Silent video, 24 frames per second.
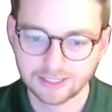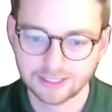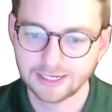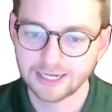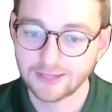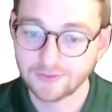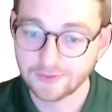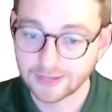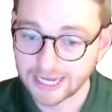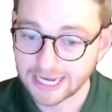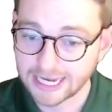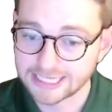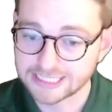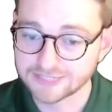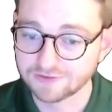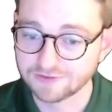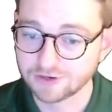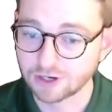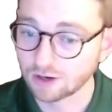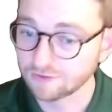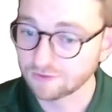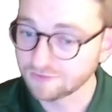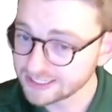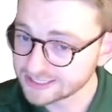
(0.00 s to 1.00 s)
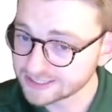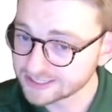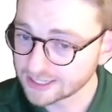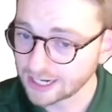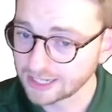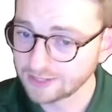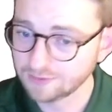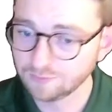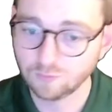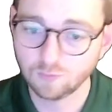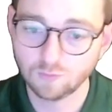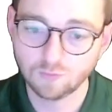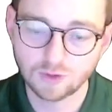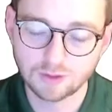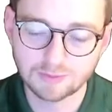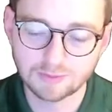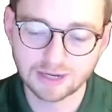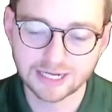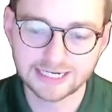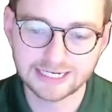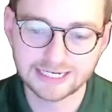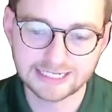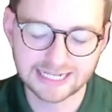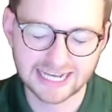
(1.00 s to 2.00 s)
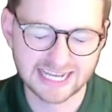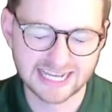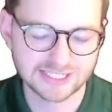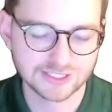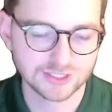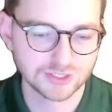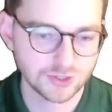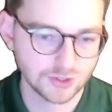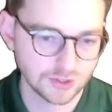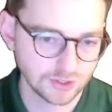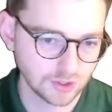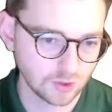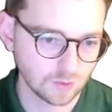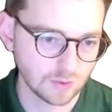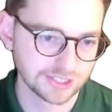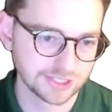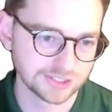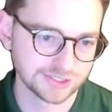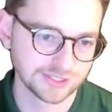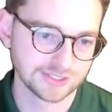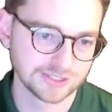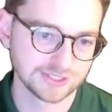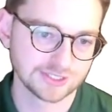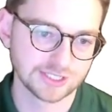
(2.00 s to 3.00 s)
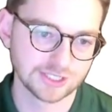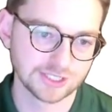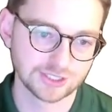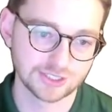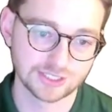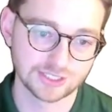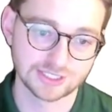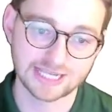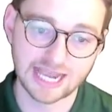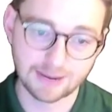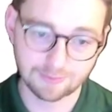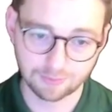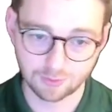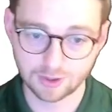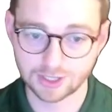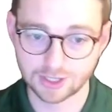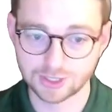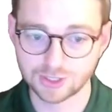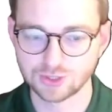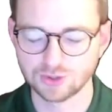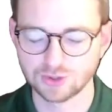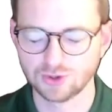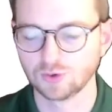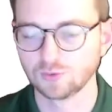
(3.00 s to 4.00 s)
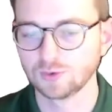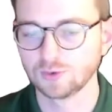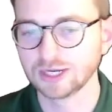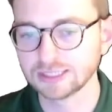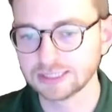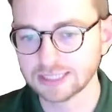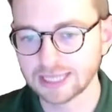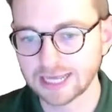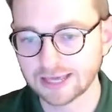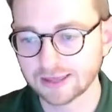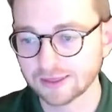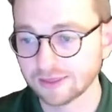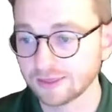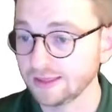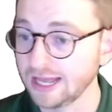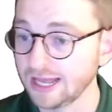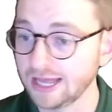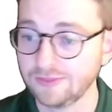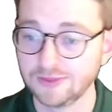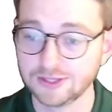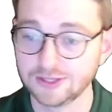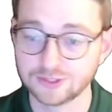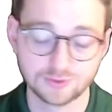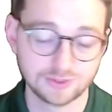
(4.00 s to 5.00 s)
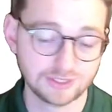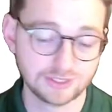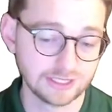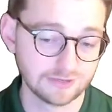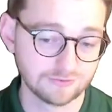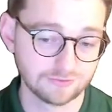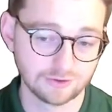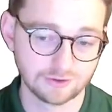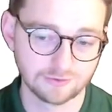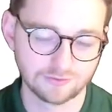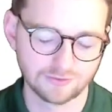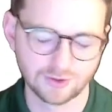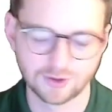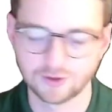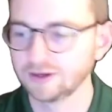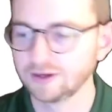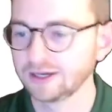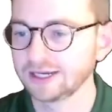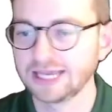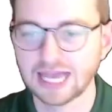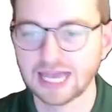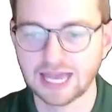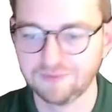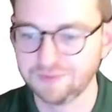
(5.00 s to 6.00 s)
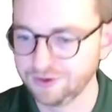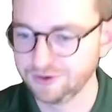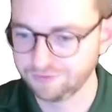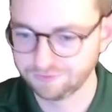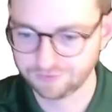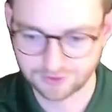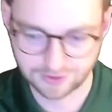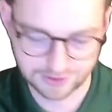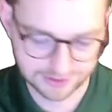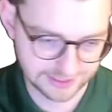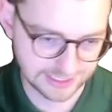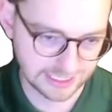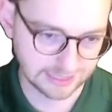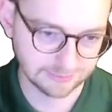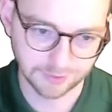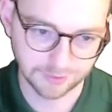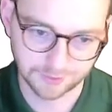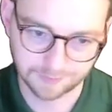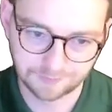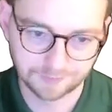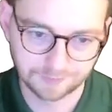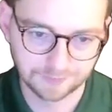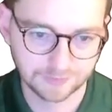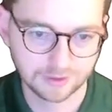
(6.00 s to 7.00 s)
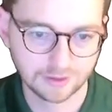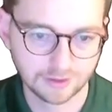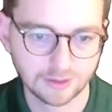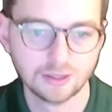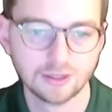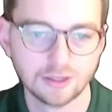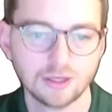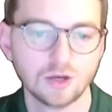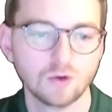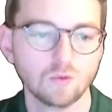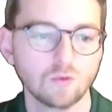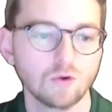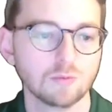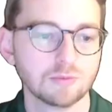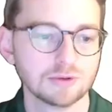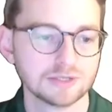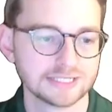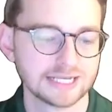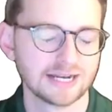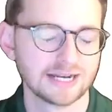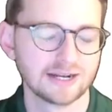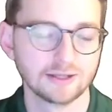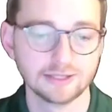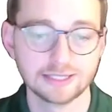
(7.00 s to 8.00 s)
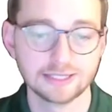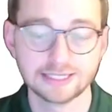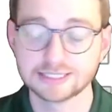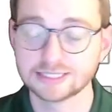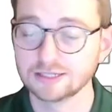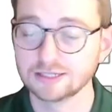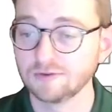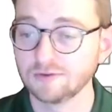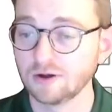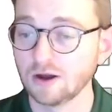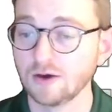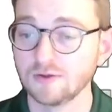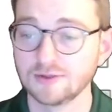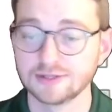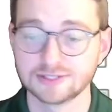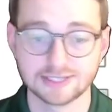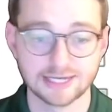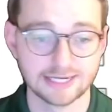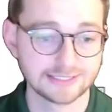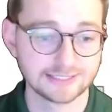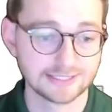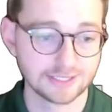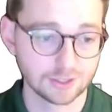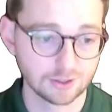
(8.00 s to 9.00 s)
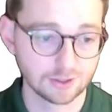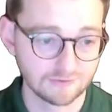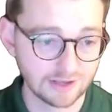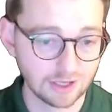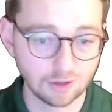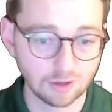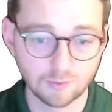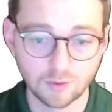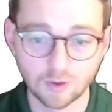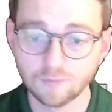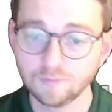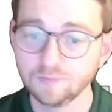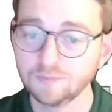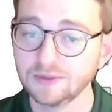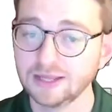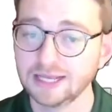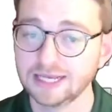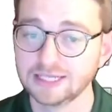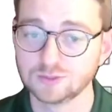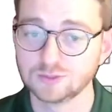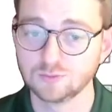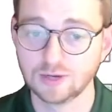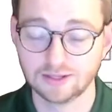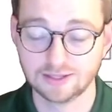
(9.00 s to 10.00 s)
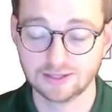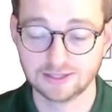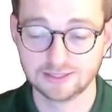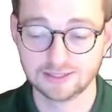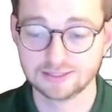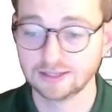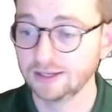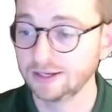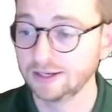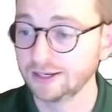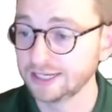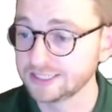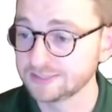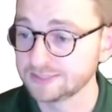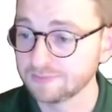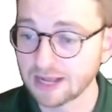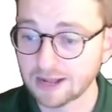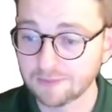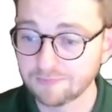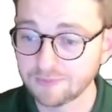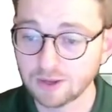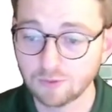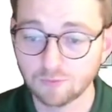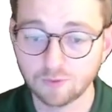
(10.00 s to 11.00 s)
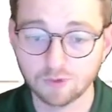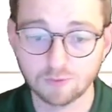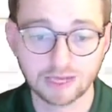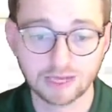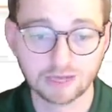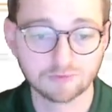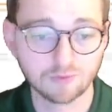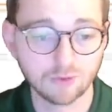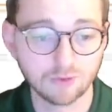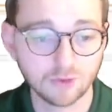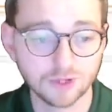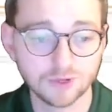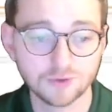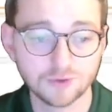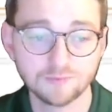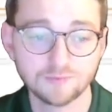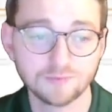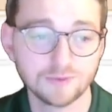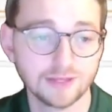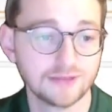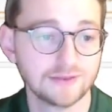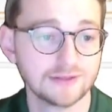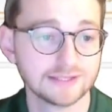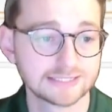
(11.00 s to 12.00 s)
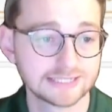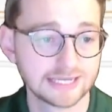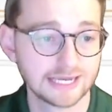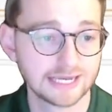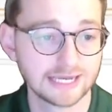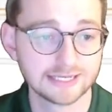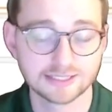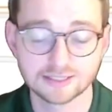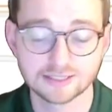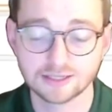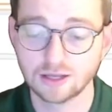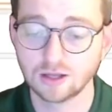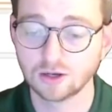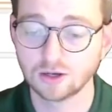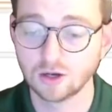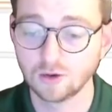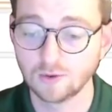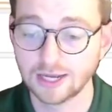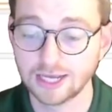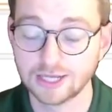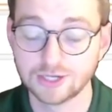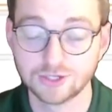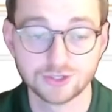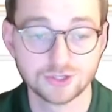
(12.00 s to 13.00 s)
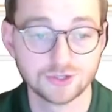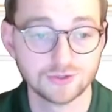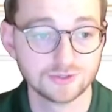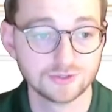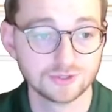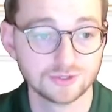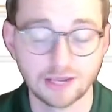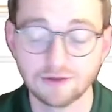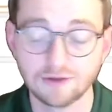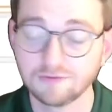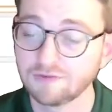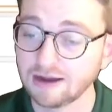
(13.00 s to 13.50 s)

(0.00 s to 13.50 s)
In the case of an RV site, we might need to ask certain questions such as amperage or rig length, and this would differ for a cabin, for example. We'll present a list of all the sites that are available, as well as a nice map that we'll make for you. In this case, I'll go ahead and choose site